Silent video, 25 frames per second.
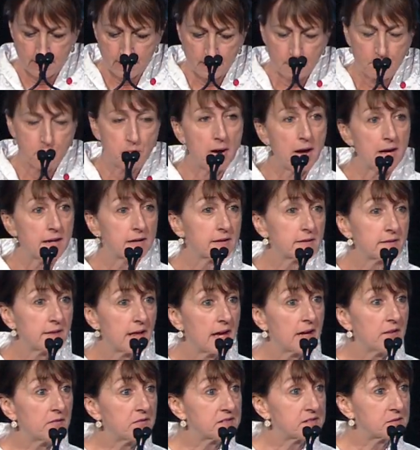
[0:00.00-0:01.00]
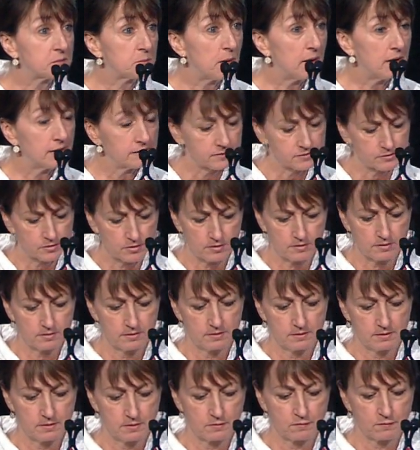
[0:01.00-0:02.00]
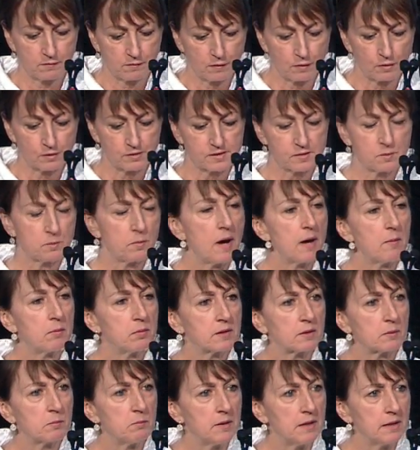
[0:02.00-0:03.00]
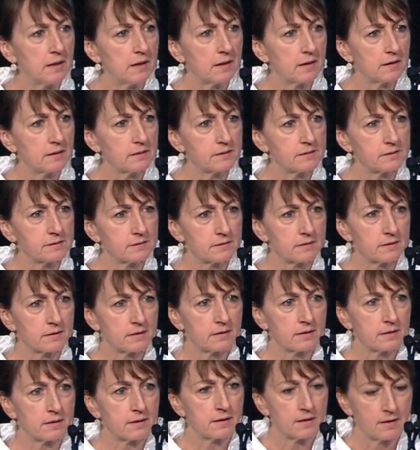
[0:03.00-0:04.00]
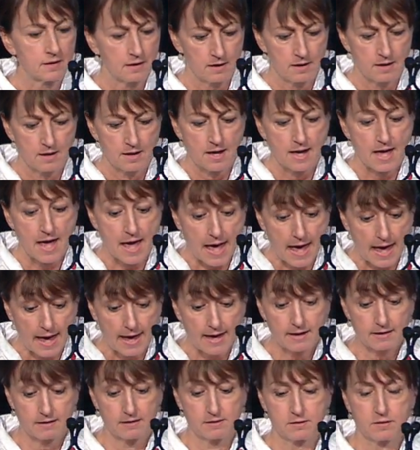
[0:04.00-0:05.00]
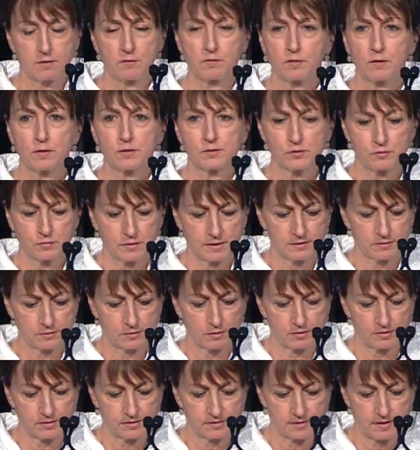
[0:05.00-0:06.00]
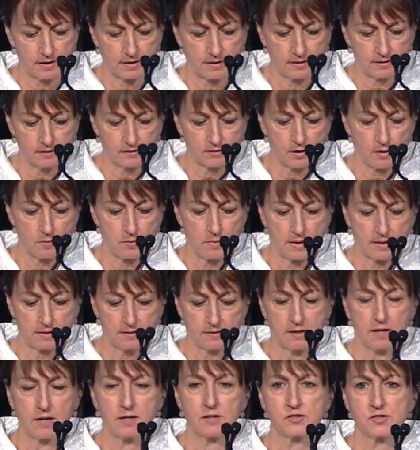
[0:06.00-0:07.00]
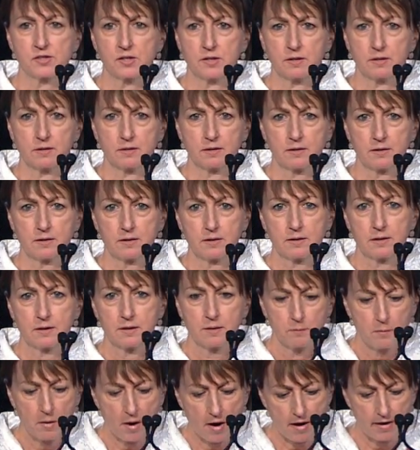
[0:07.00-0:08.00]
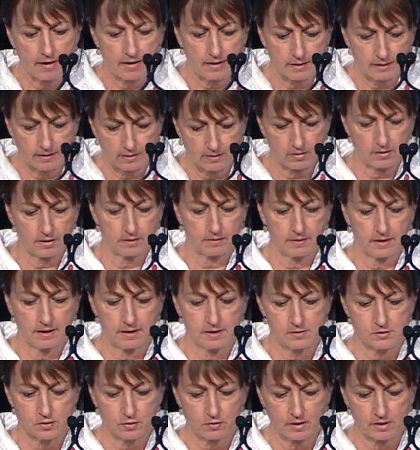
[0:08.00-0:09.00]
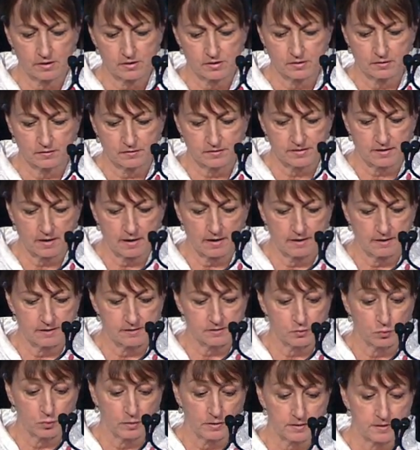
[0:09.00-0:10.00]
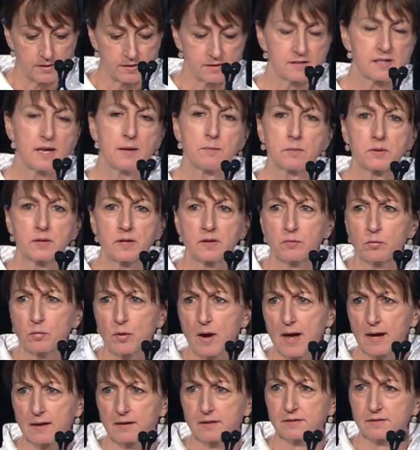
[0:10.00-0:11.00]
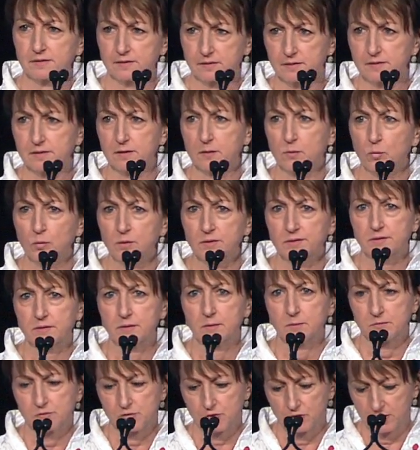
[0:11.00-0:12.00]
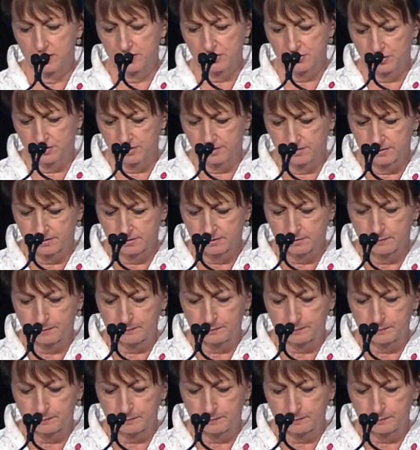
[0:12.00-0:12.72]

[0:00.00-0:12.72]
Mind and Life sponsored the first public meetings and the first research studies on meditation, pioneering the integration of science with contemplative practices and wisdom traditions.